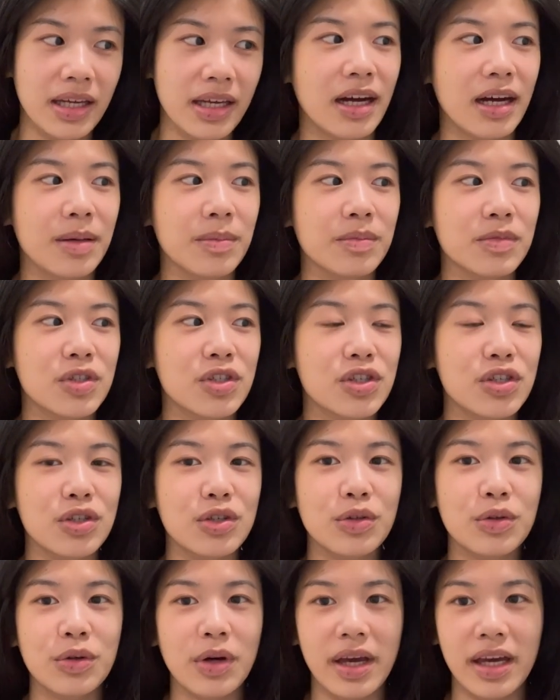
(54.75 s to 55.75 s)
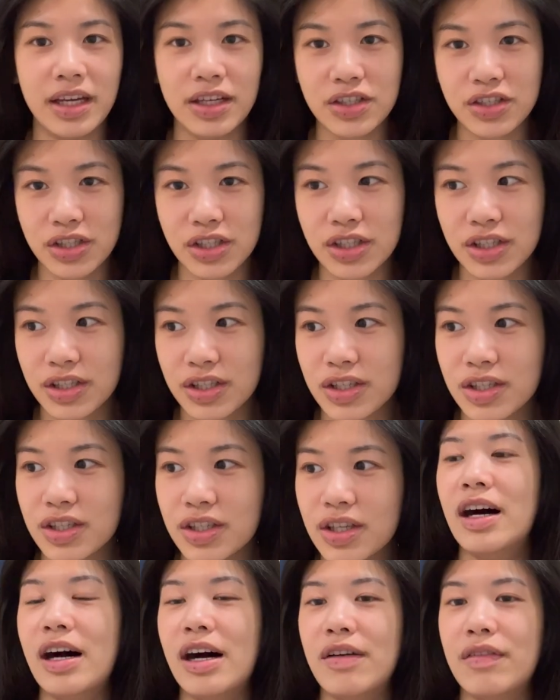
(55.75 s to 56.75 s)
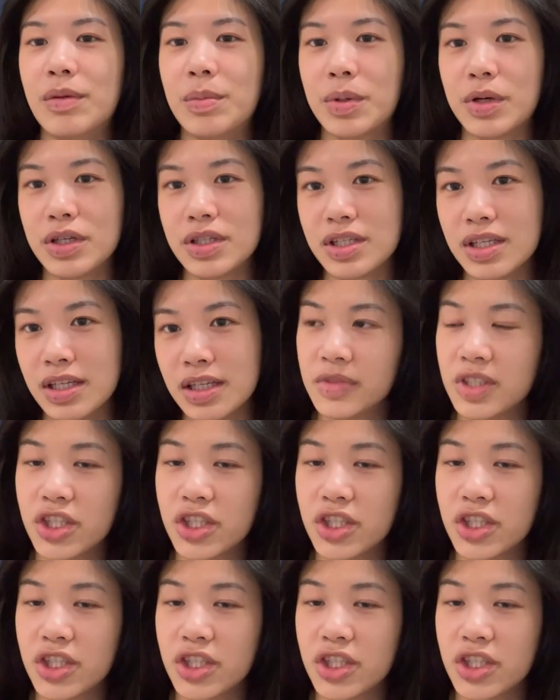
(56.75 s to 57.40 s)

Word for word: I'm too anxious of a person.